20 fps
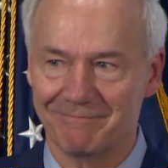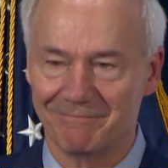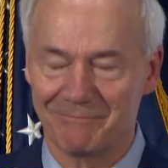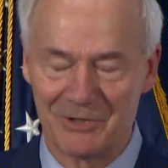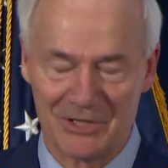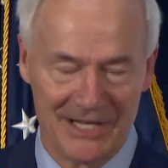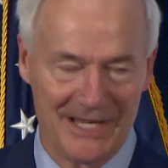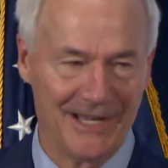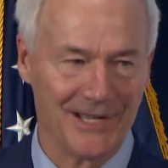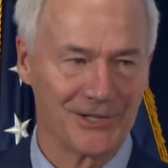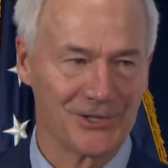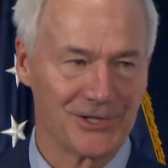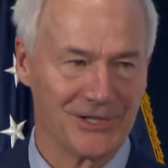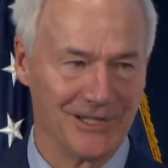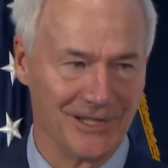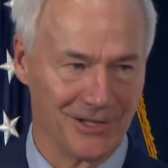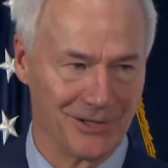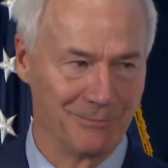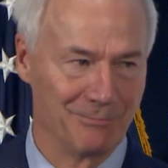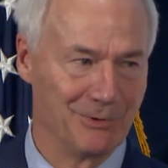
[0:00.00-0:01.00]
test
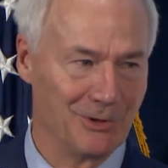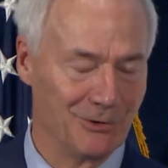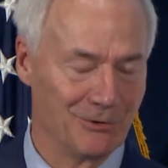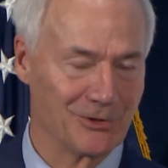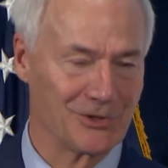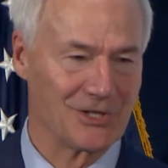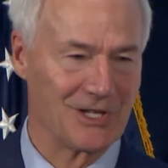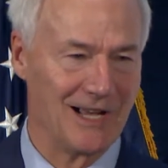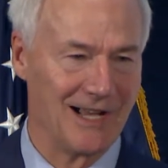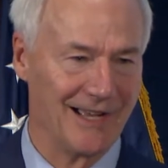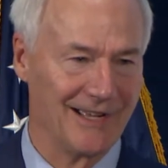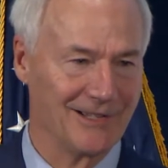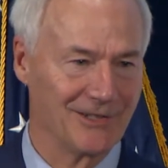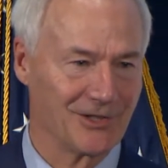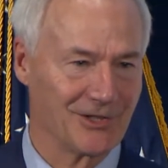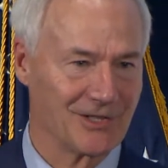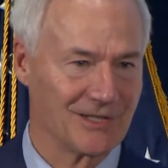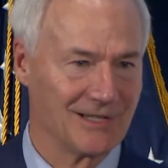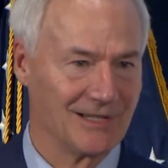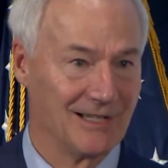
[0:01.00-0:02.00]
in computer
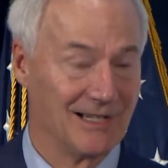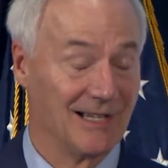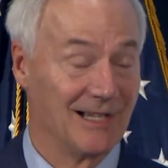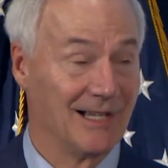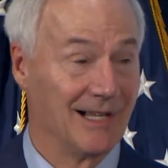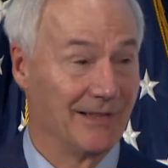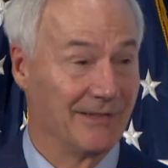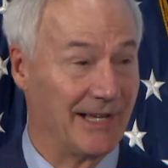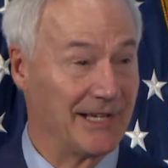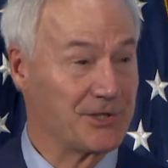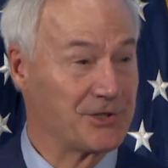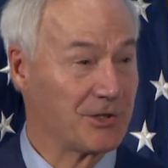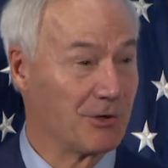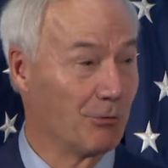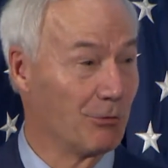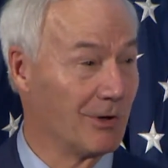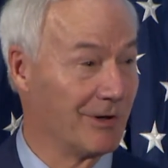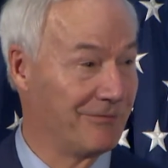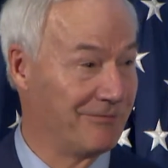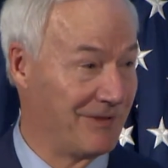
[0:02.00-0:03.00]
science, they
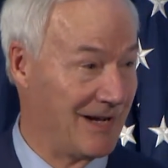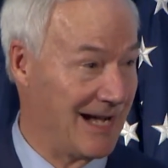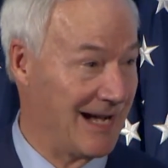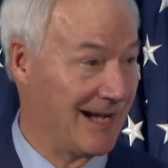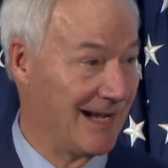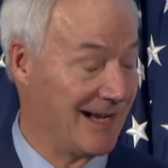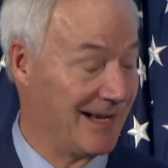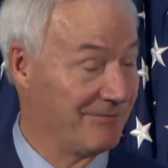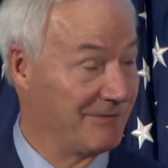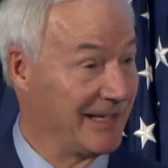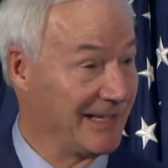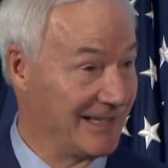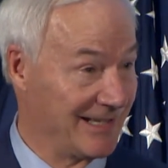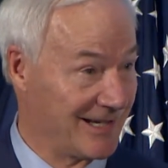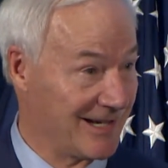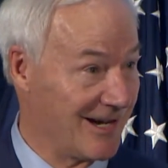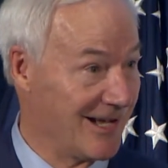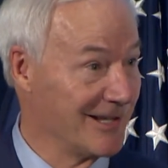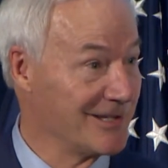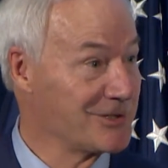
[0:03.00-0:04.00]
score a 5, they get
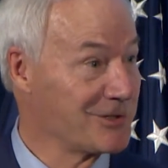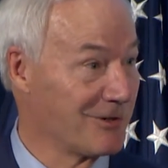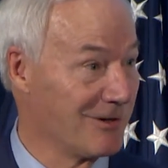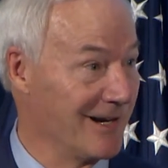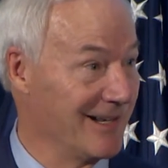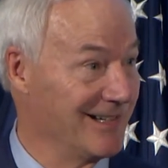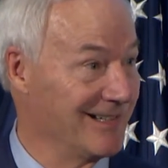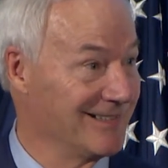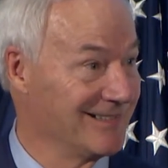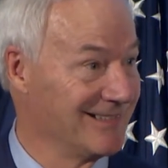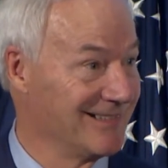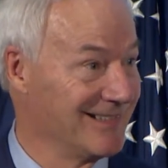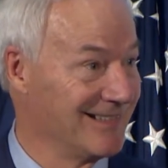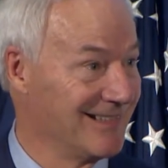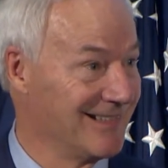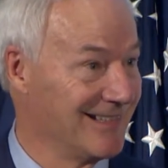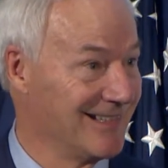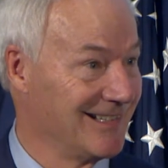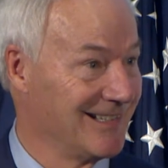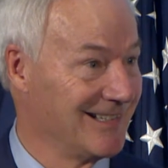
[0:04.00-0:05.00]
college credit,
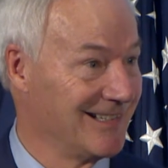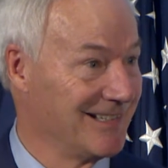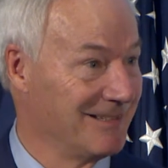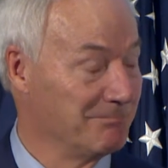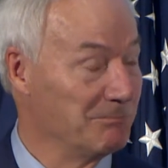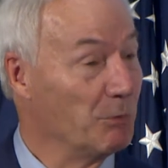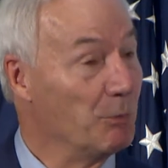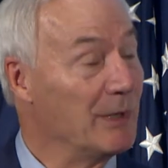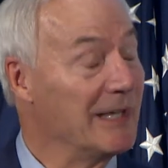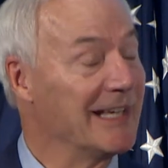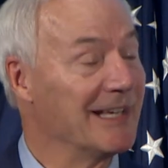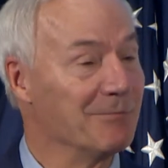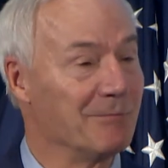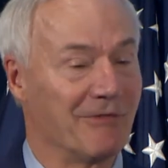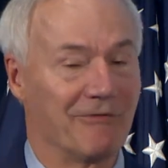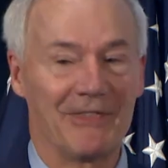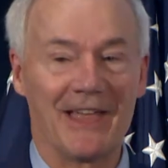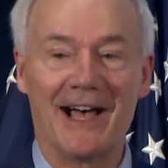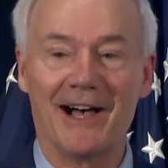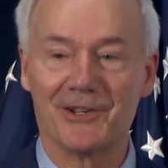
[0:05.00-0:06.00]
but we give them
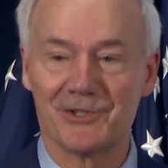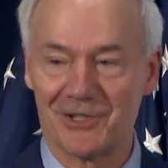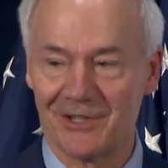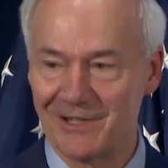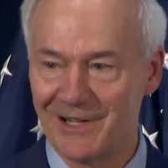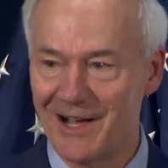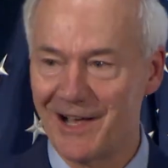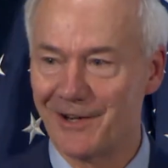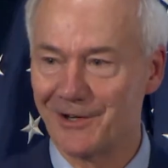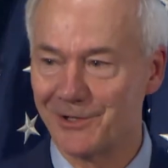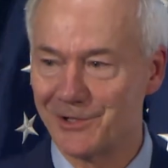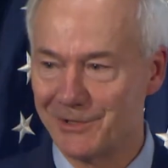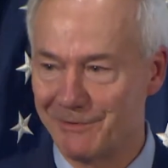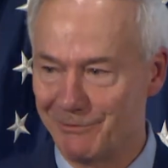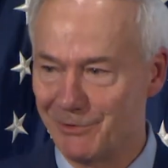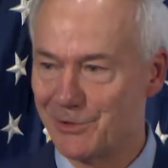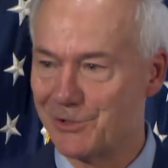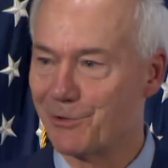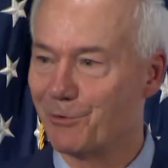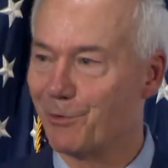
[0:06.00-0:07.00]
$1,000 if
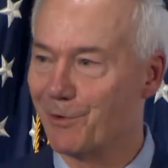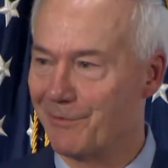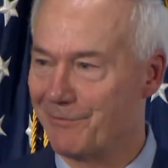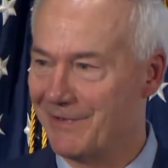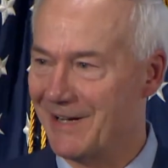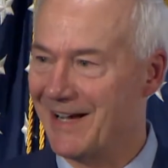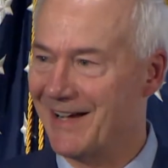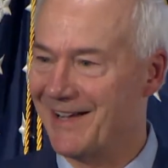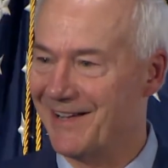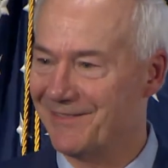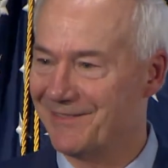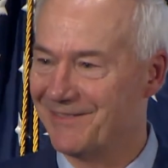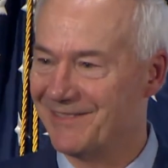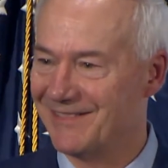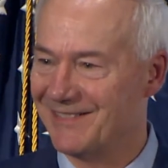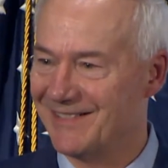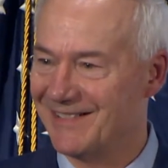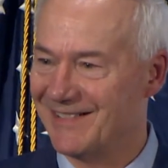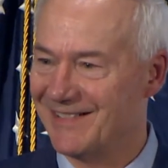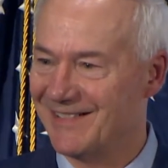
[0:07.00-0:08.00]
you score a 5.
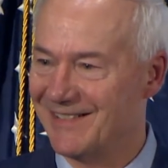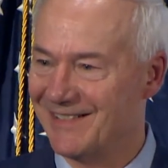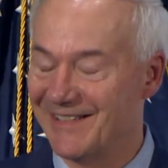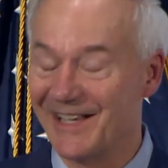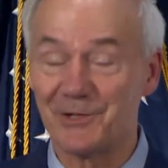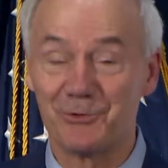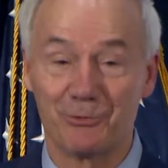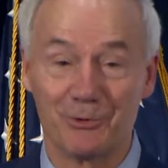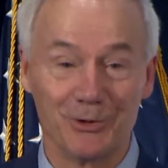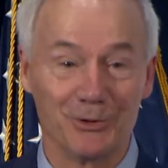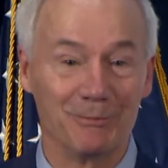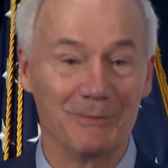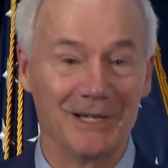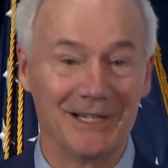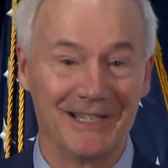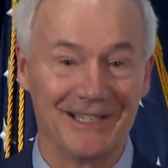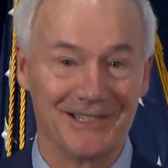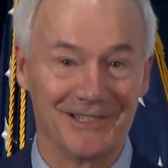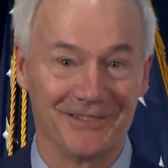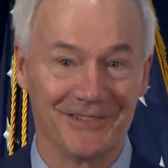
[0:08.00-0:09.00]
That's real
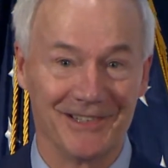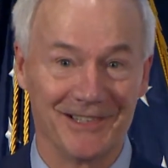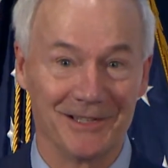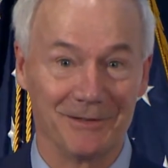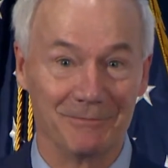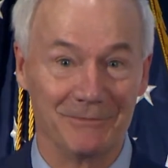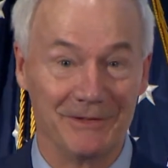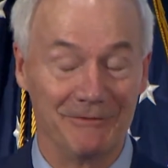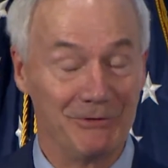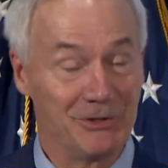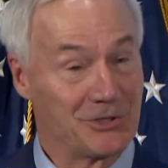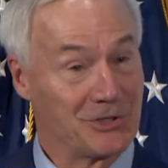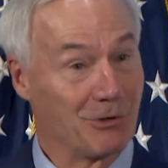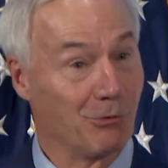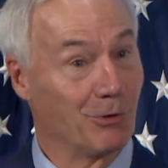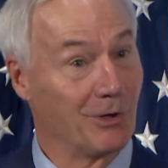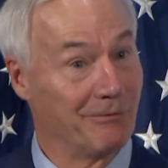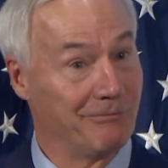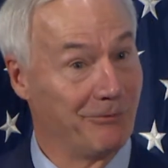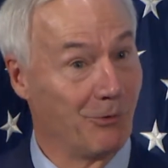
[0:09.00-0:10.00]
money to them. If you
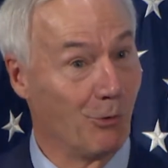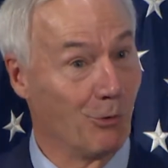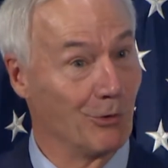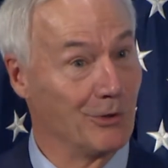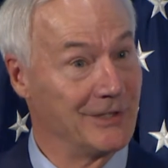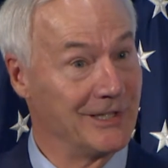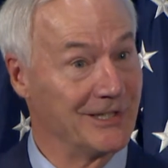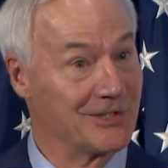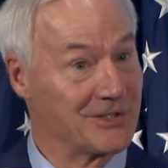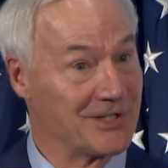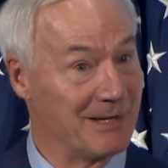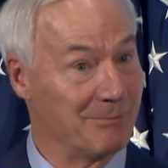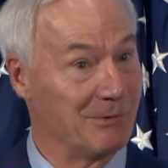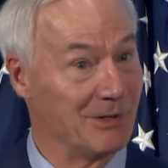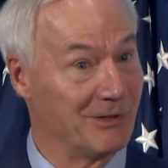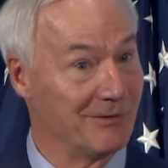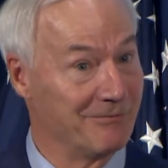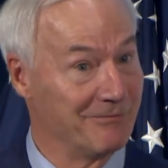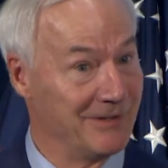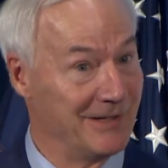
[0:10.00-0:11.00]
score a 4, you get
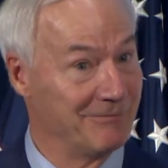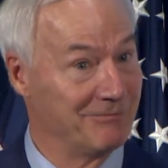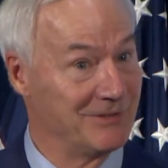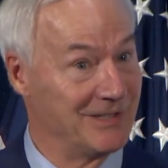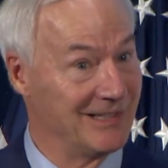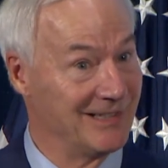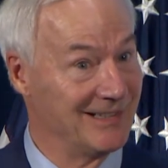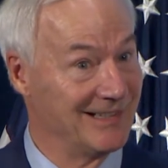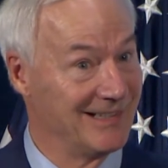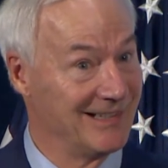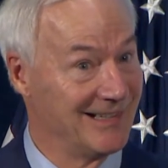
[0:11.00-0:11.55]
$750.